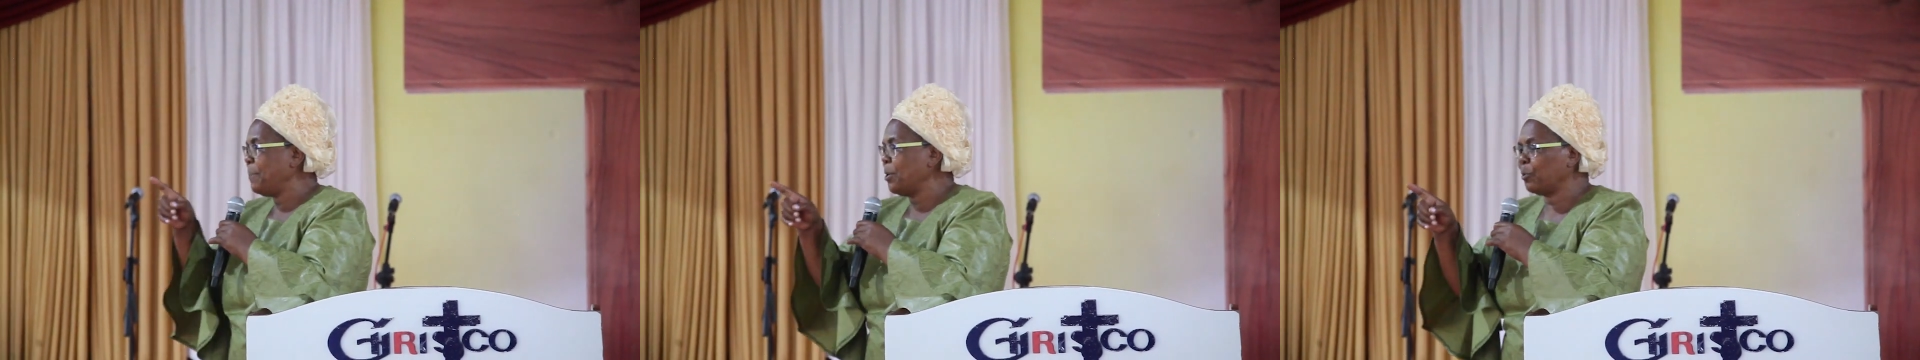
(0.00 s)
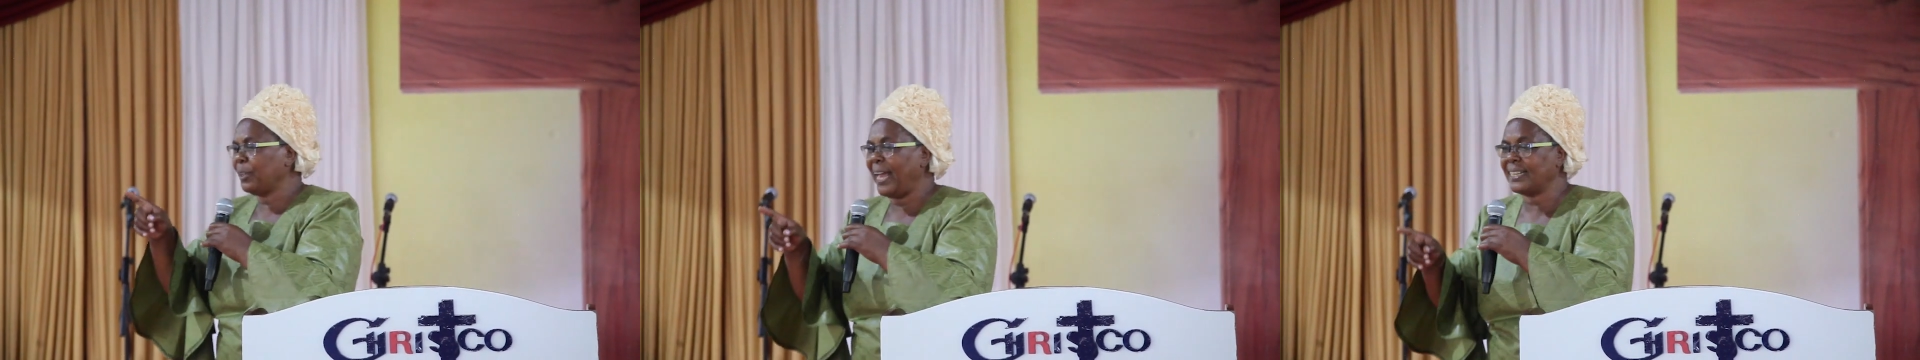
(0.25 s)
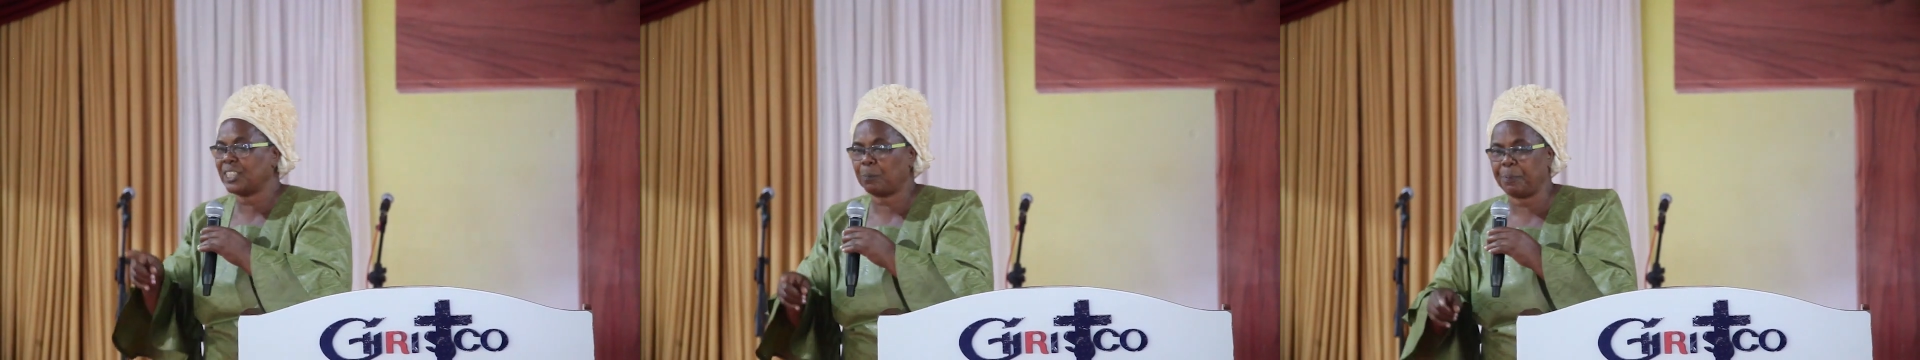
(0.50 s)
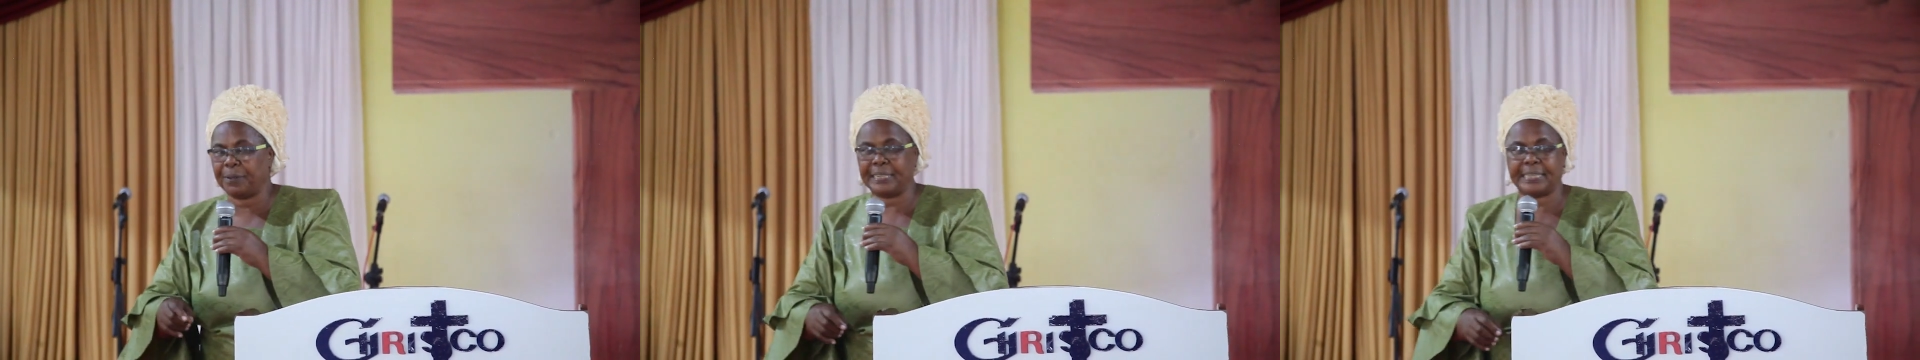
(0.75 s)
rebuke
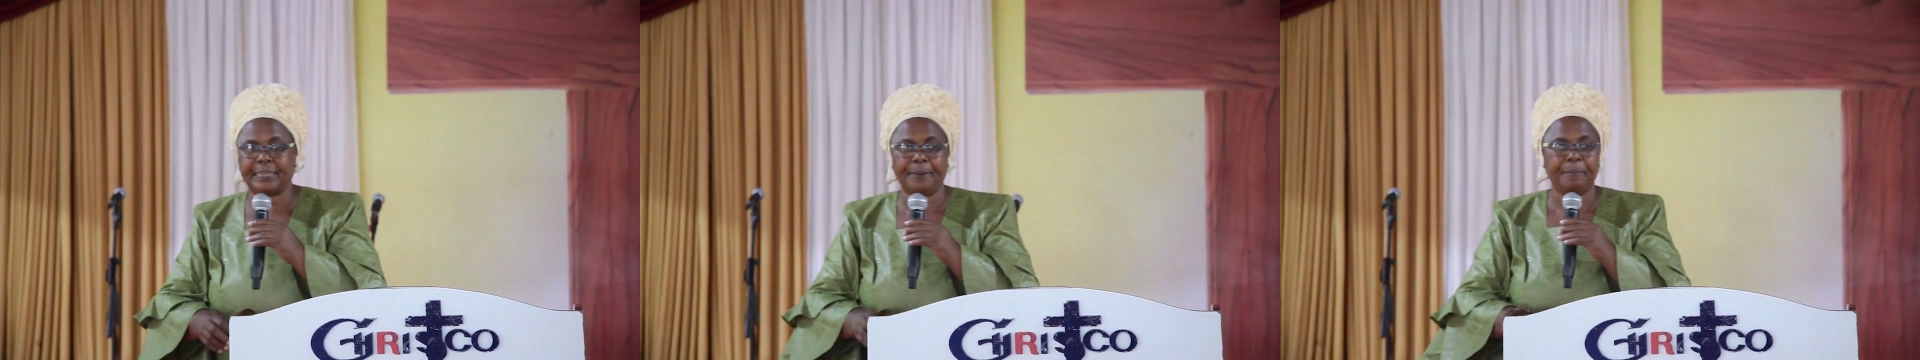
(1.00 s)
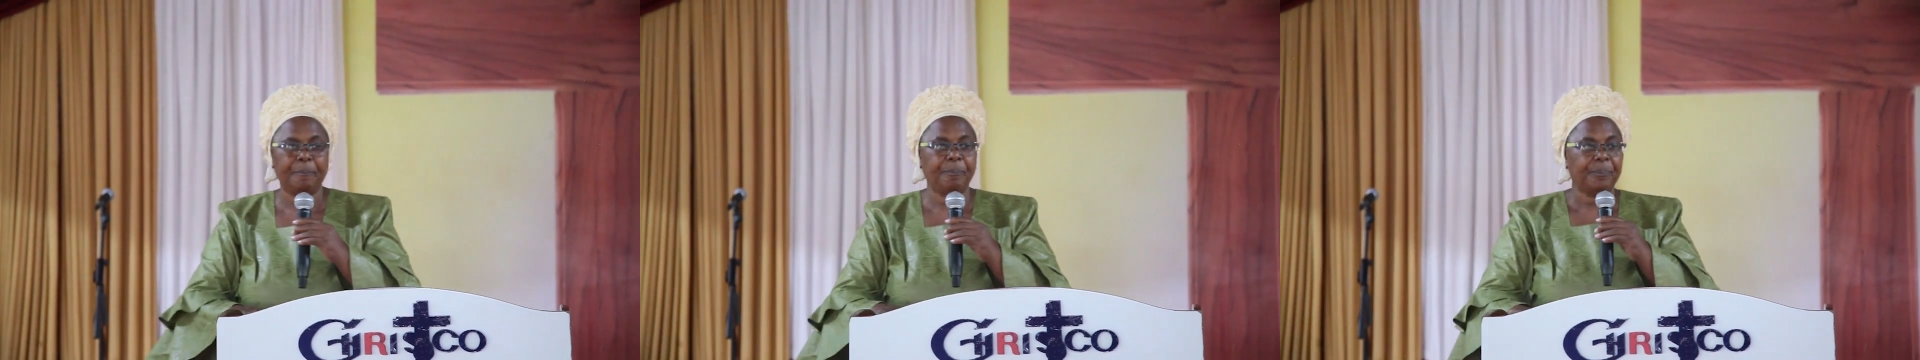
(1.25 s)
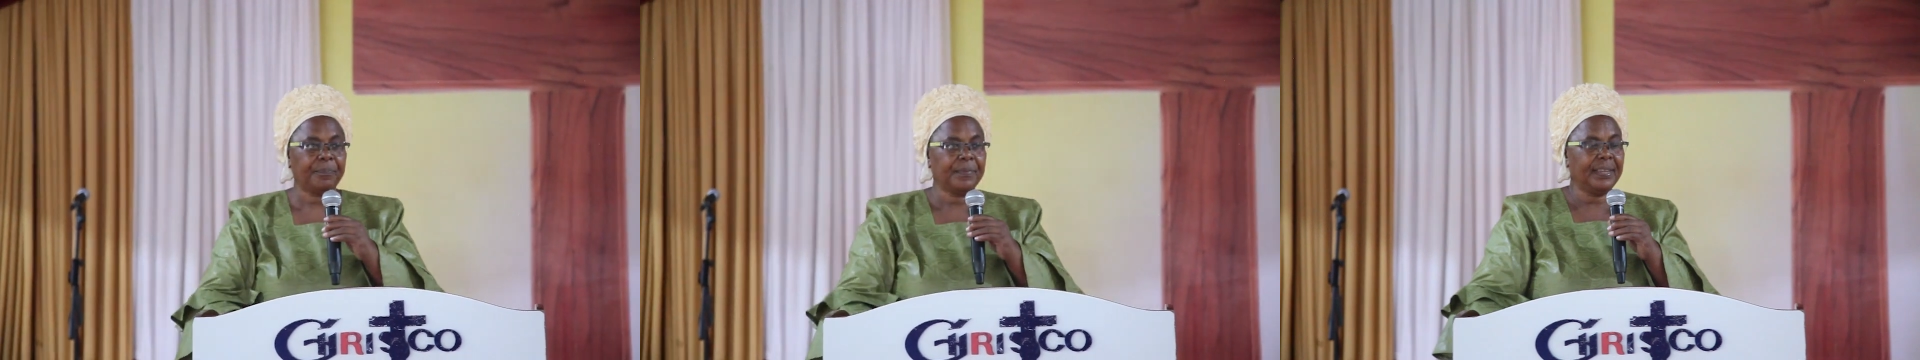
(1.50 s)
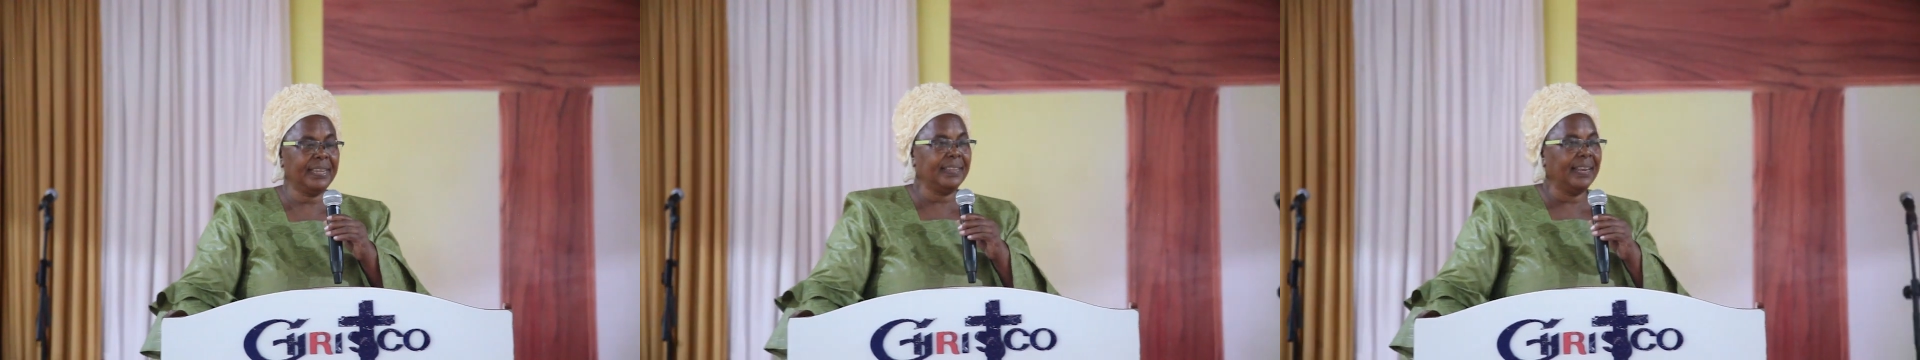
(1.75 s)
that spirit
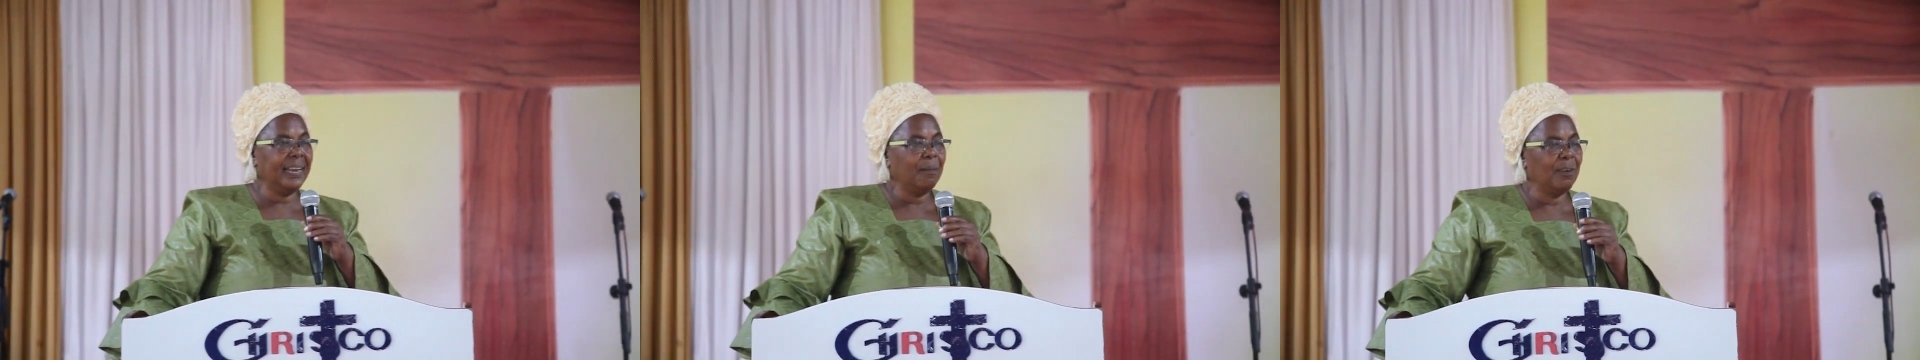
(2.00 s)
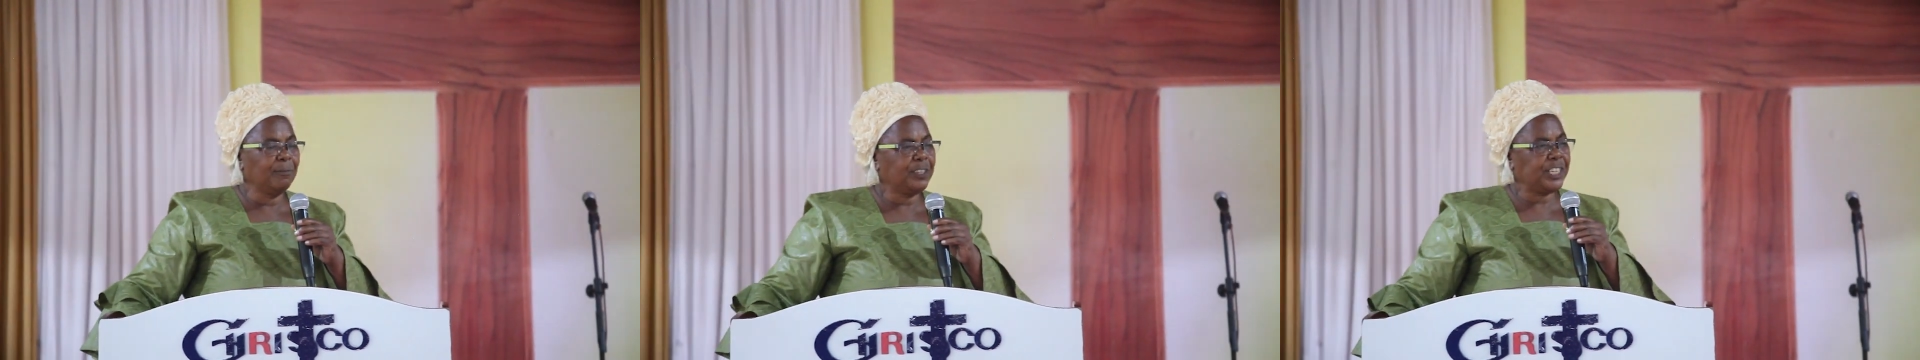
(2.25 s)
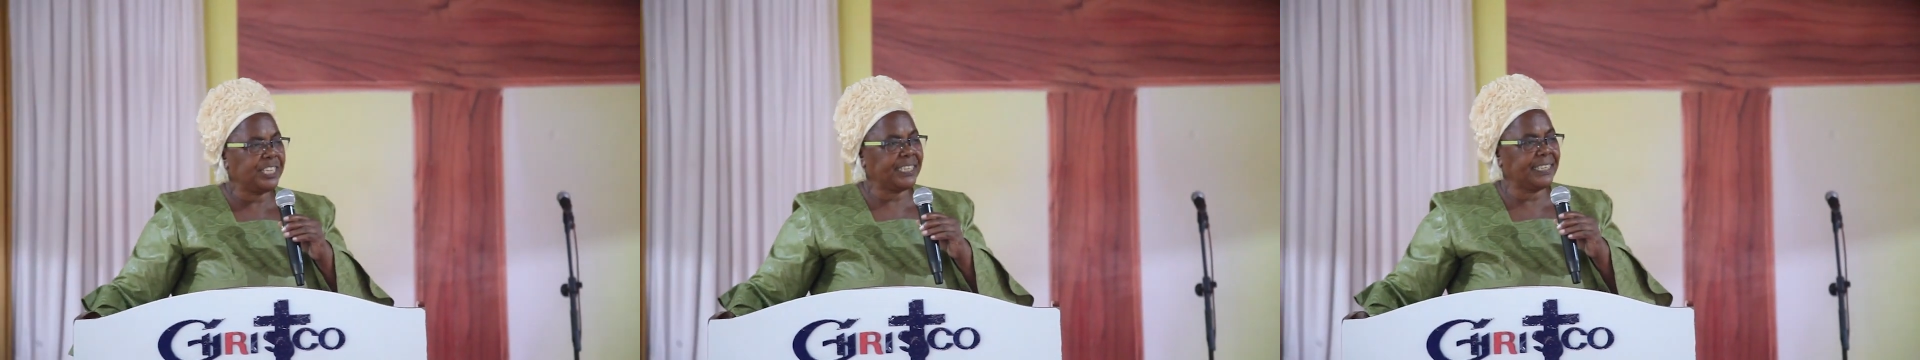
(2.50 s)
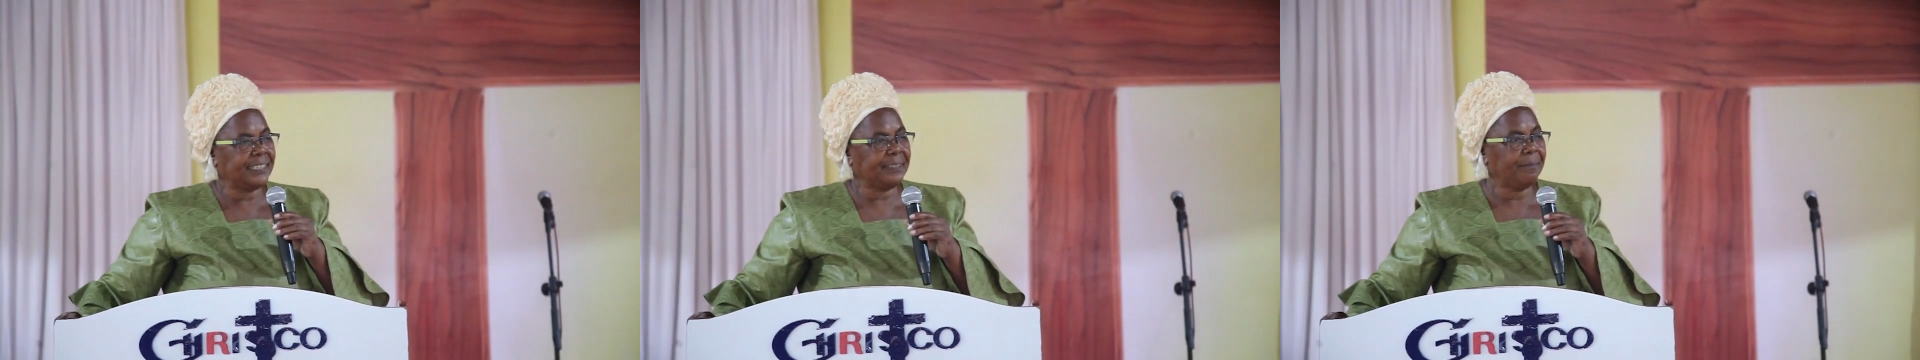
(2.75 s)
in the name of
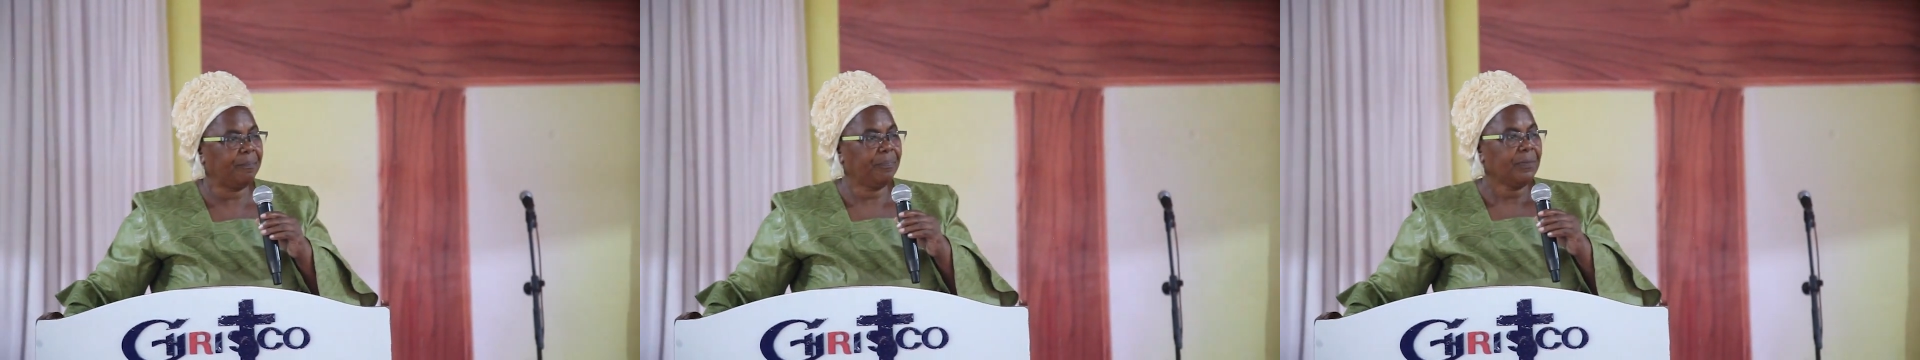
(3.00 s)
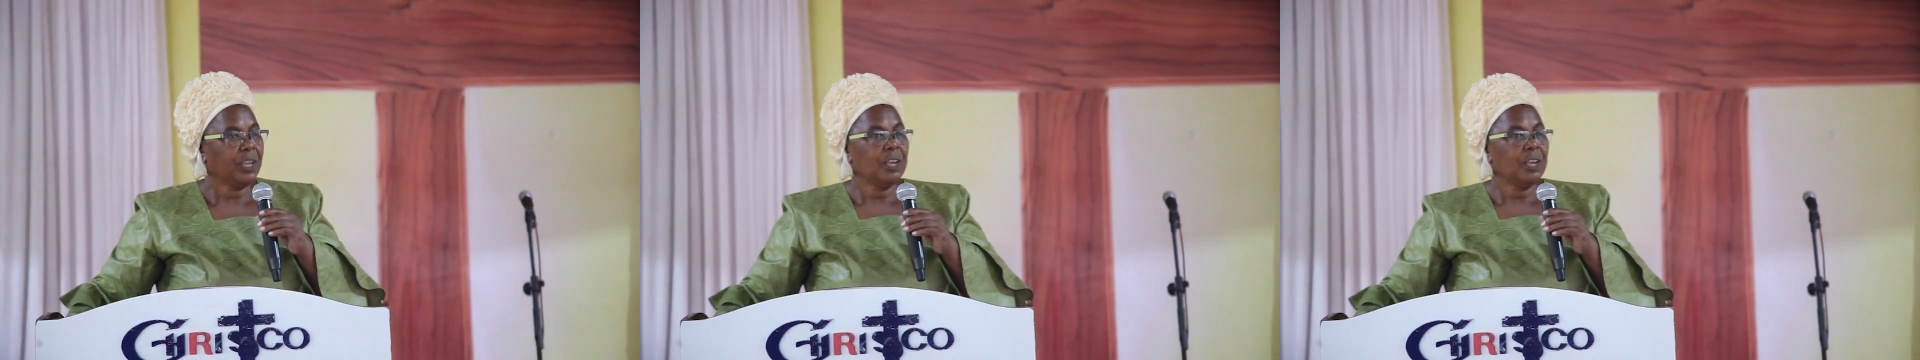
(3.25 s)
Jesus.